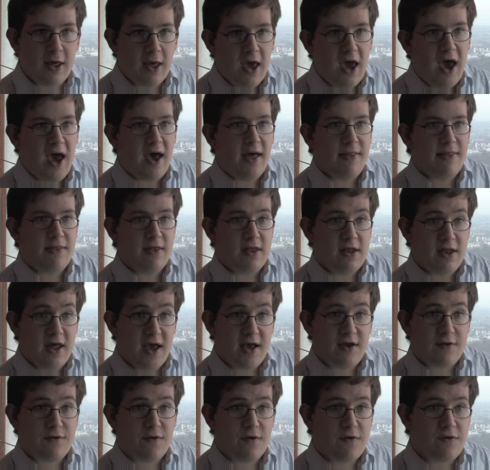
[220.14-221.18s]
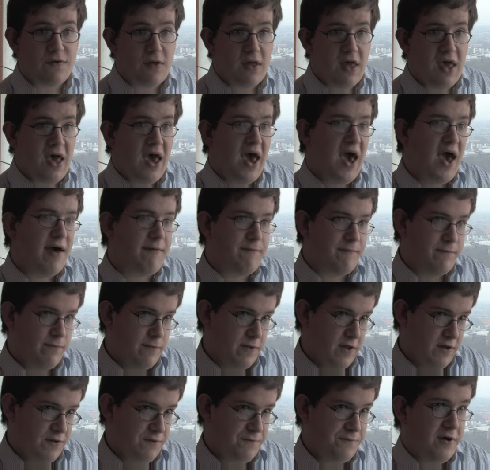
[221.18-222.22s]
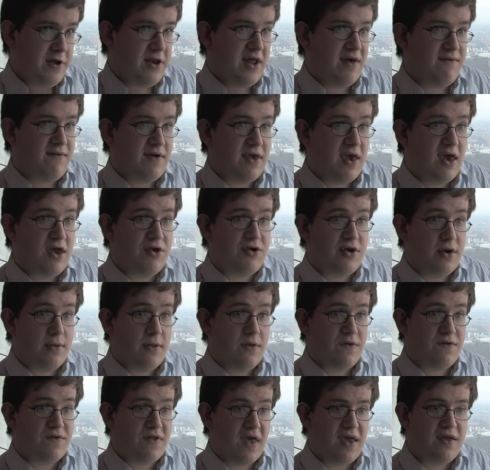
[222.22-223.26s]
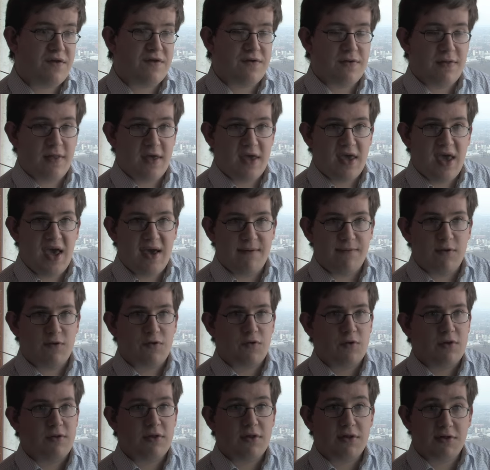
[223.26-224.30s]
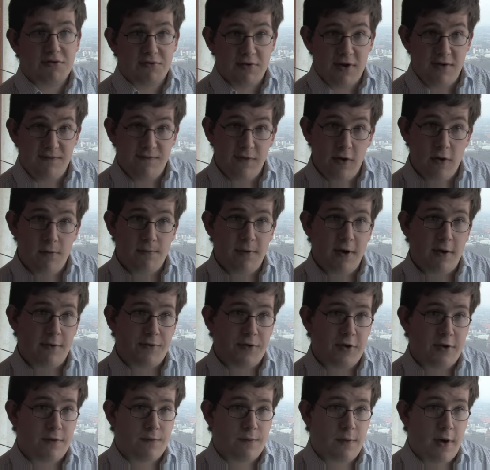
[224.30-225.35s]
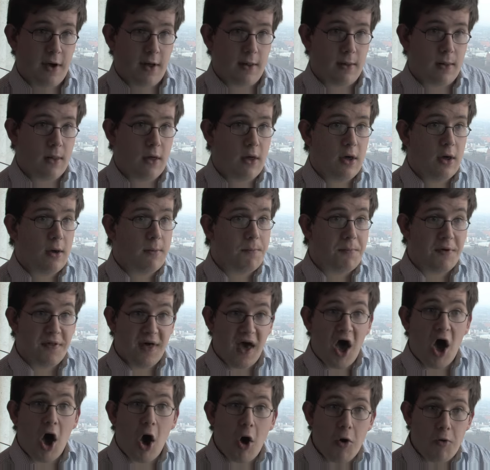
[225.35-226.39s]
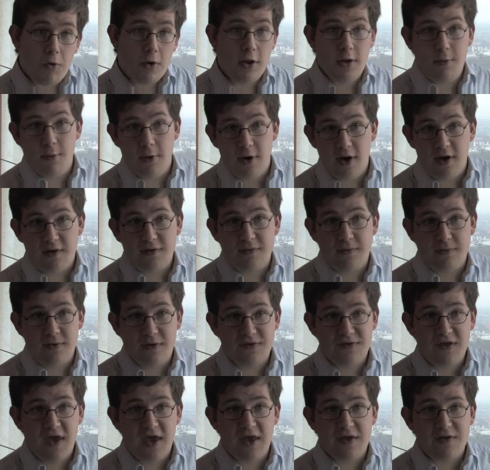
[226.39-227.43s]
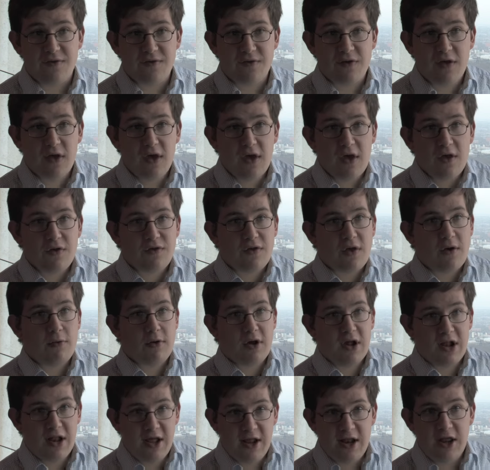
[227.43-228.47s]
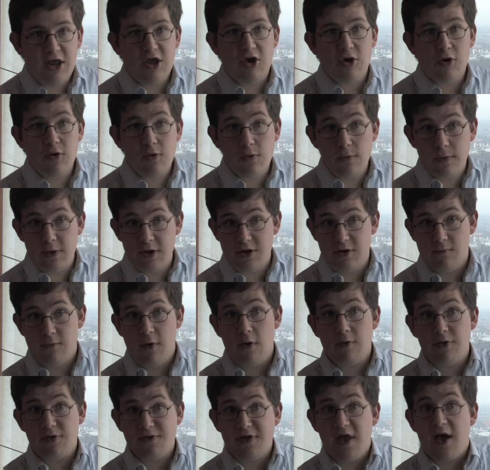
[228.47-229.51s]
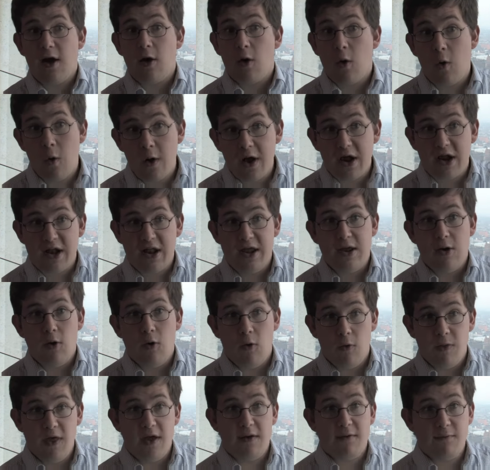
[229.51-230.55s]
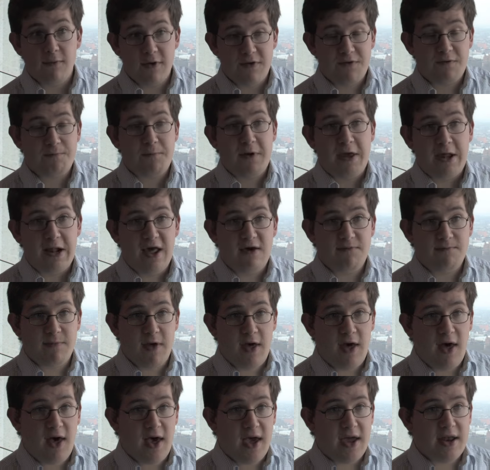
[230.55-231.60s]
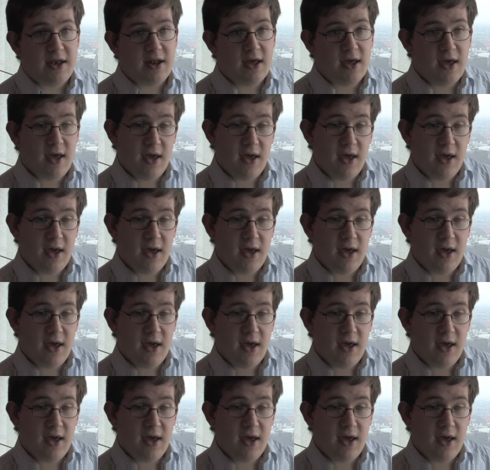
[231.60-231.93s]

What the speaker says: and the Nexus have this free navigation in the States, and they have the sort of the Street View built in as well. But that only works in the States. So clearly Google need to roll this out quickly, or they risk being left behind.